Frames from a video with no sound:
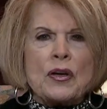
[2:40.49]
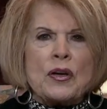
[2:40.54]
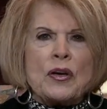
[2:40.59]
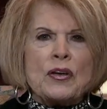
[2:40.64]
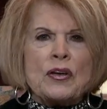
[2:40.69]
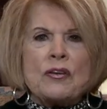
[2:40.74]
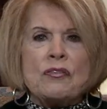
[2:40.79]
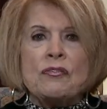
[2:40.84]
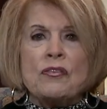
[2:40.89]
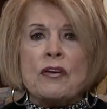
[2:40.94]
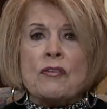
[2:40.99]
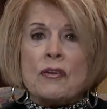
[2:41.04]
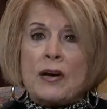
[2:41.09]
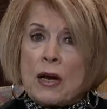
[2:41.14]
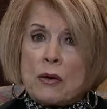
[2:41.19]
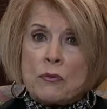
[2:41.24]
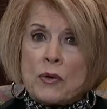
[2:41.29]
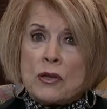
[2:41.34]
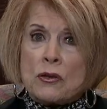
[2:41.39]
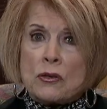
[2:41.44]
If you ever
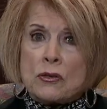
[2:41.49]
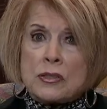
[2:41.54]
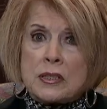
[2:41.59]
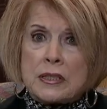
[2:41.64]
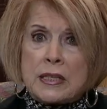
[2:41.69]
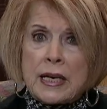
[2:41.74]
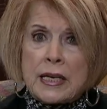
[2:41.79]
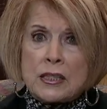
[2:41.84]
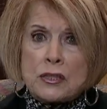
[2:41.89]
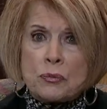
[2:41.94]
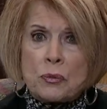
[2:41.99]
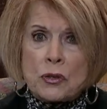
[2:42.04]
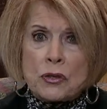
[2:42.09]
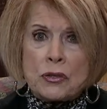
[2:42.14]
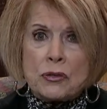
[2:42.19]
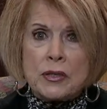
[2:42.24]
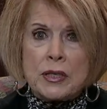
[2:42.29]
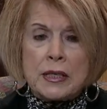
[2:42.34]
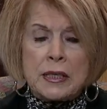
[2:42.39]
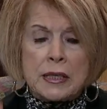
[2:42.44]
had one of those days where
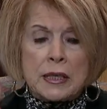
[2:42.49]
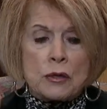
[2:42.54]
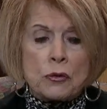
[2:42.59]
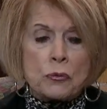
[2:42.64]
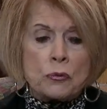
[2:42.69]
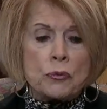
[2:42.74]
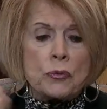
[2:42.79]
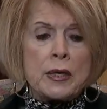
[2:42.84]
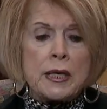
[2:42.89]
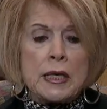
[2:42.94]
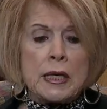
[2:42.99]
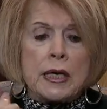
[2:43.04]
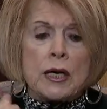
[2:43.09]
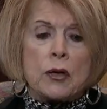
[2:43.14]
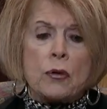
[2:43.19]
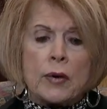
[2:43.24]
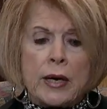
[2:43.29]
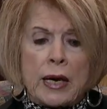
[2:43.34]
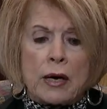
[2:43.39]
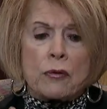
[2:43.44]
you needed a really
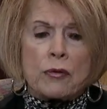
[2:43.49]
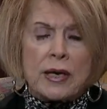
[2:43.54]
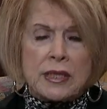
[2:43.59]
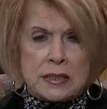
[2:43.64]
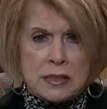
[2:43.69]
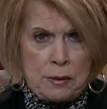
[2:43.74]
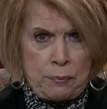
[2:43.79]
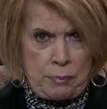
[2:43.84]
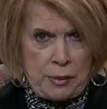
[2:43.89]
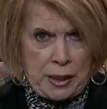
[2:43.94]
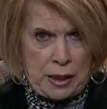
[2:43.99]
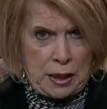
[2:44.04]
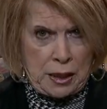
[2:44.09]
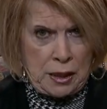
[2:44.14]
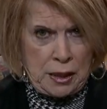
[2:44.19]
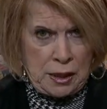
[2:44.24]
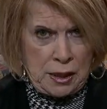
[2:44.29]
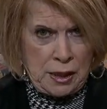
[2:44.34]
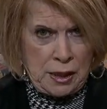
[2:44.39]
quick recipe,